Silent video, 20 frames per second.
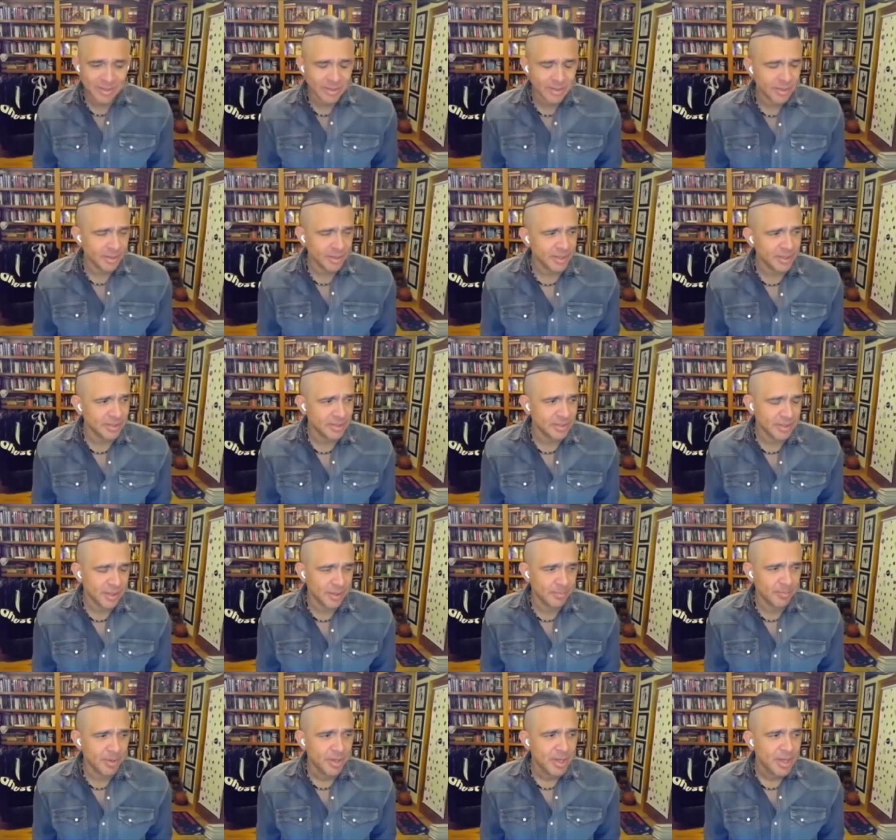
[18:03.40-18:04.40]
yes.
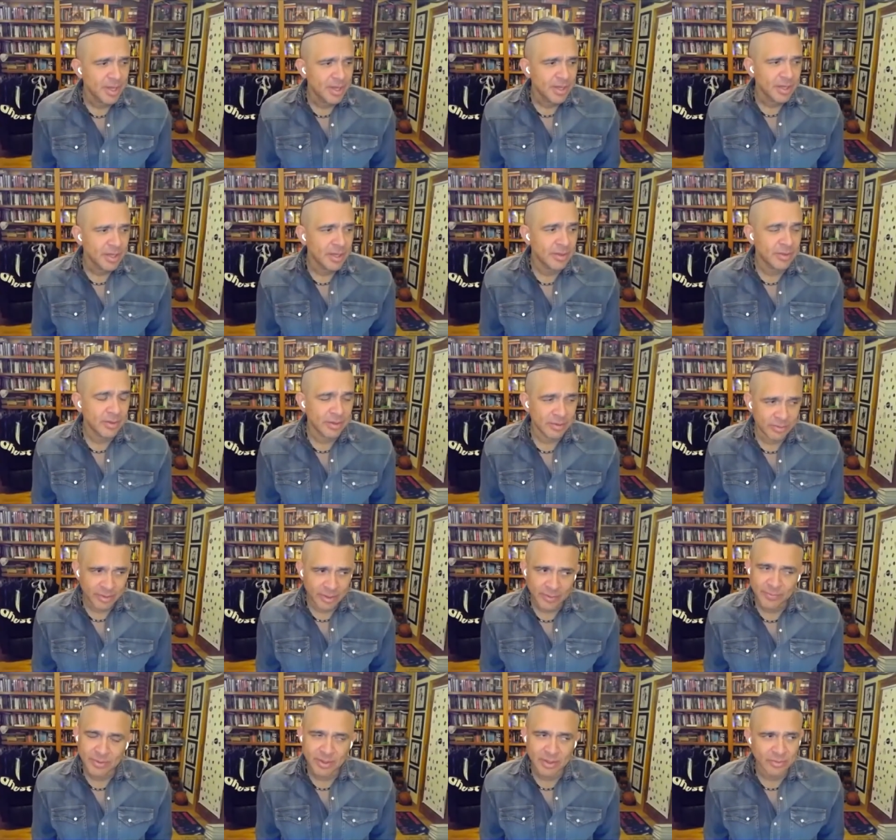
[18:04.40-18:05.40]
It's
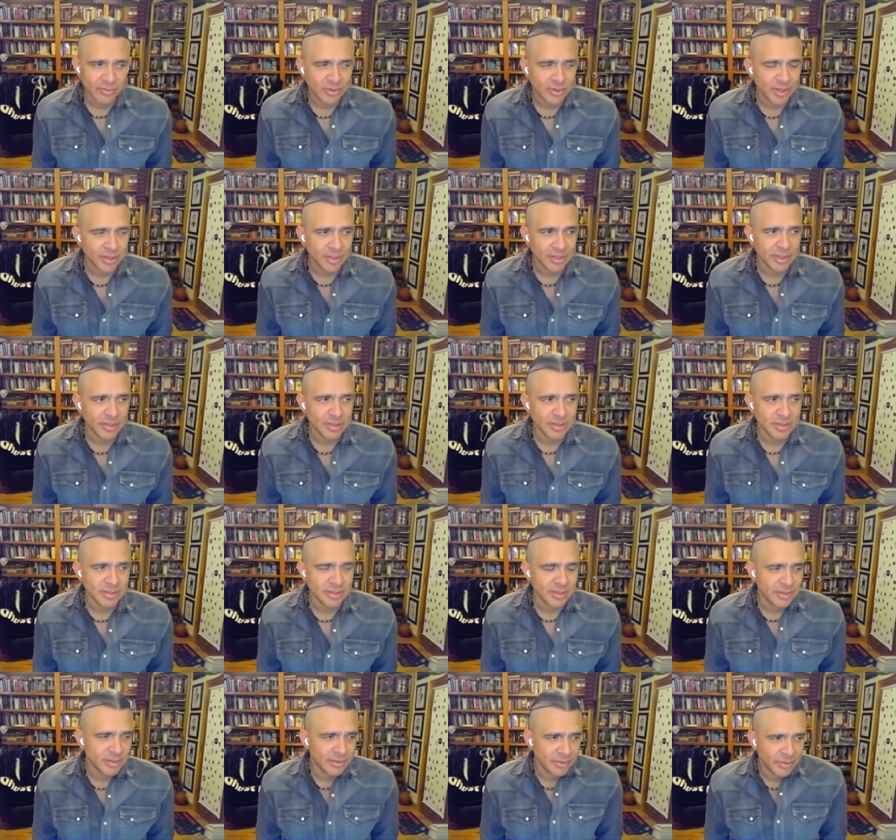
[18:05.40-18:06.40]
definitely a challenge.
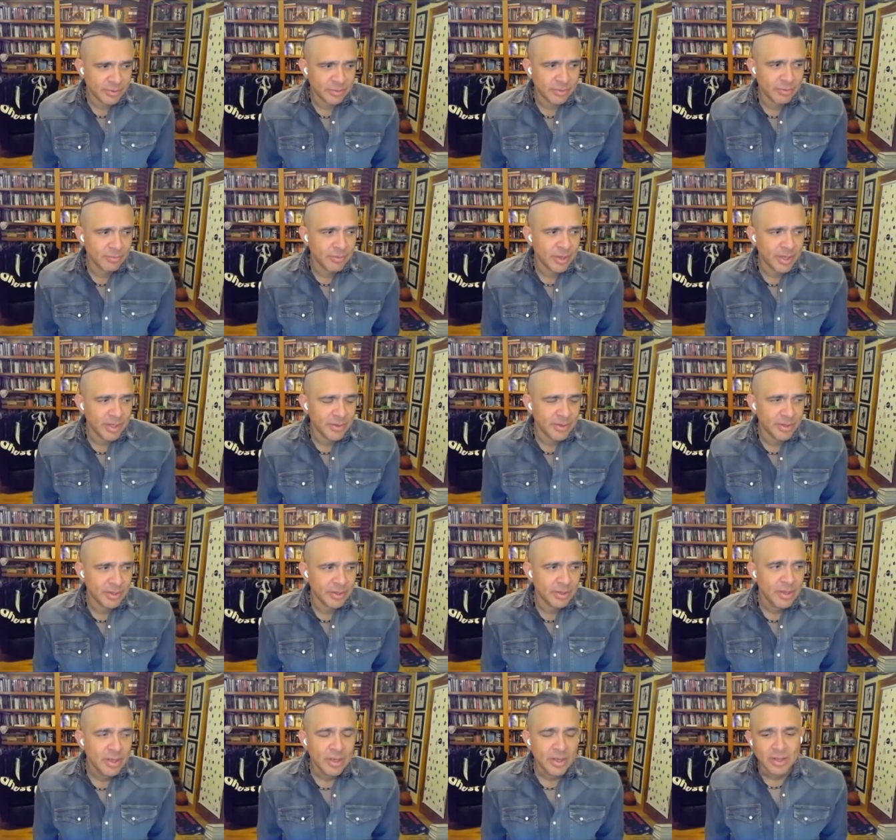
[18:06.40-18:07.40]
You're right.
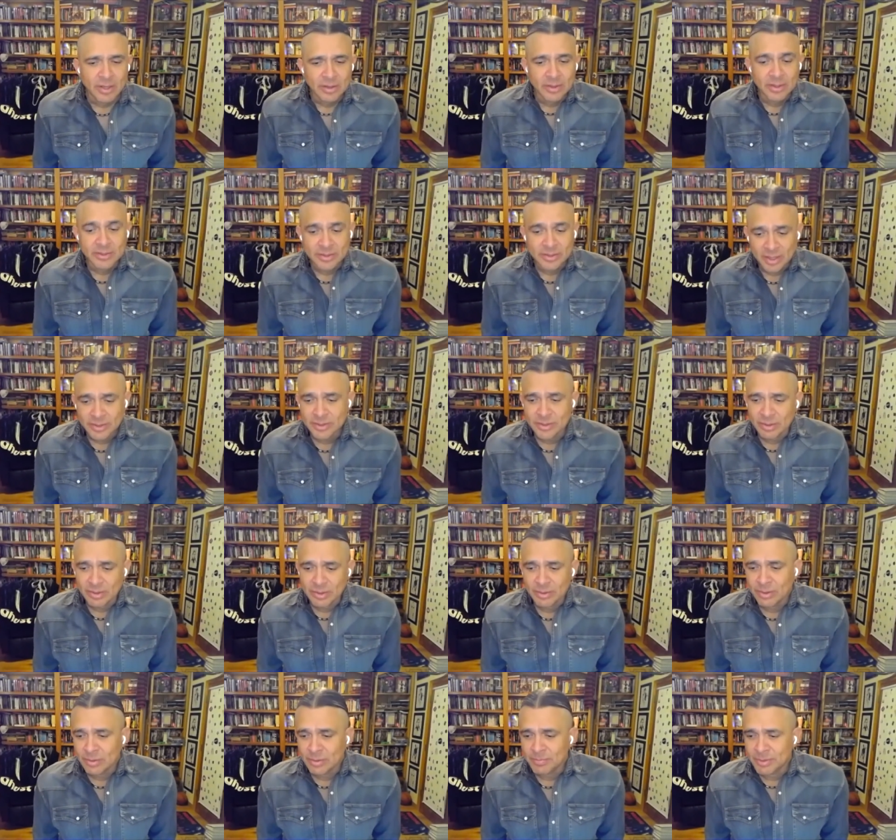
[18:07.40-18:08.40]
The slasher
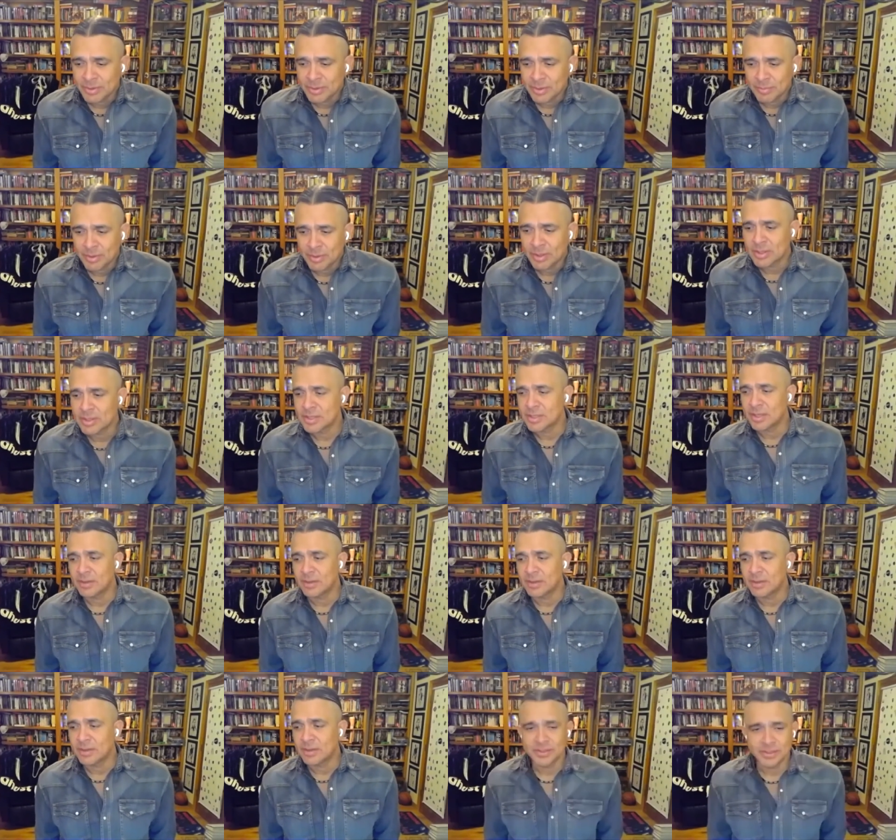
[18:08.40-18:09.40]
grew up at the box
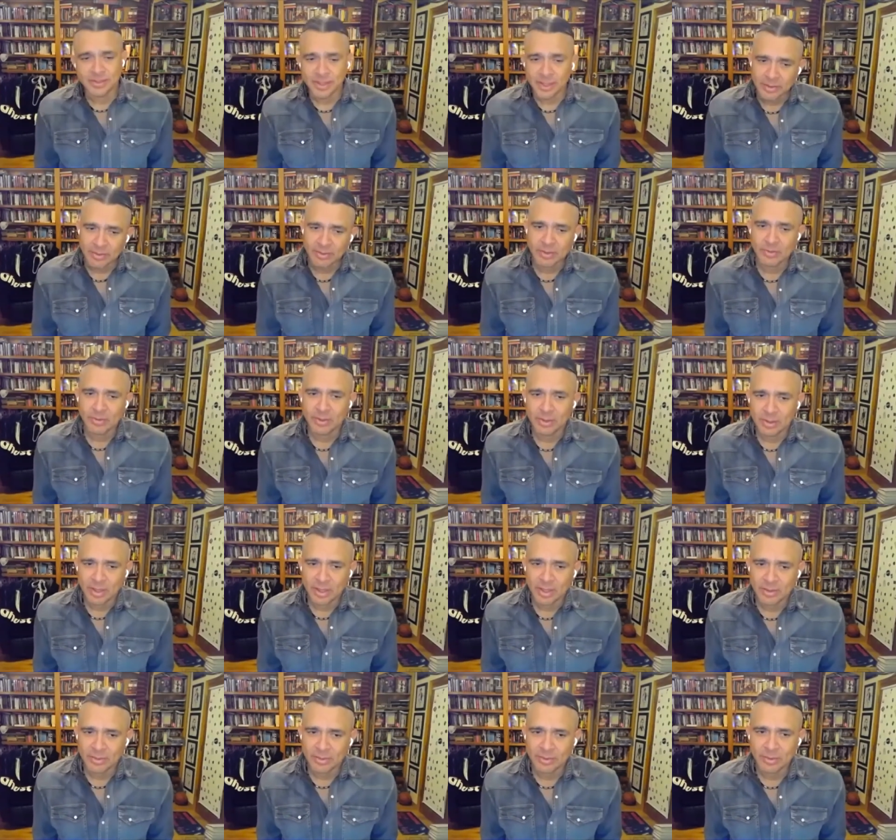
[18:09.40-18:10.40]
office, and so
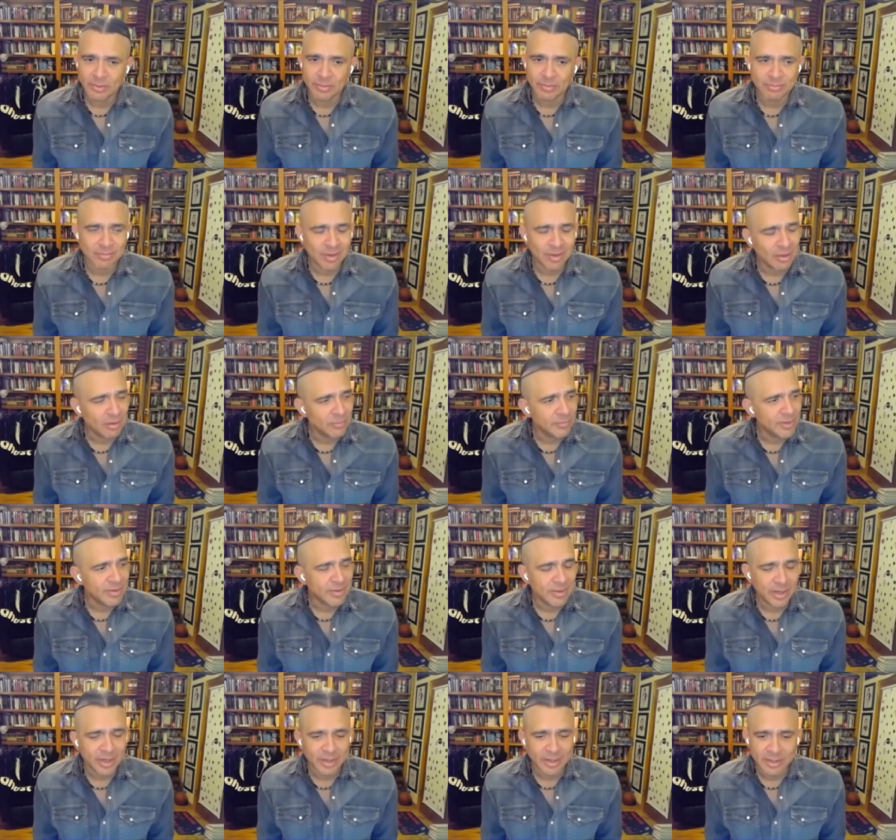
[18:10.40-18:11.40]
all of its
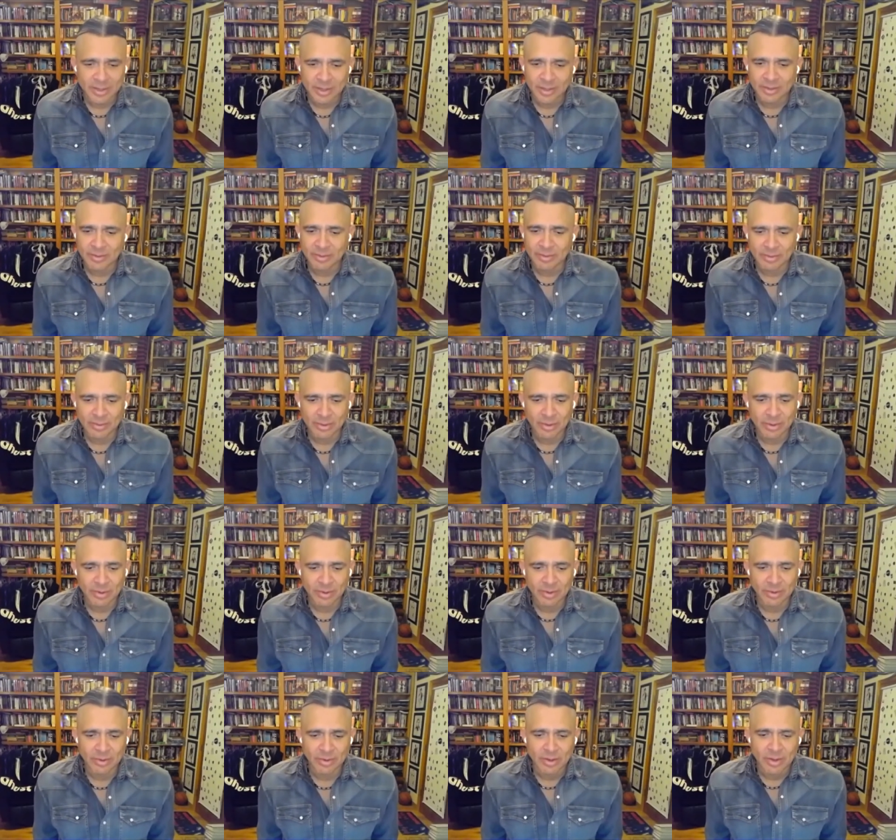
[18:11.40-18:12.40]
techniques are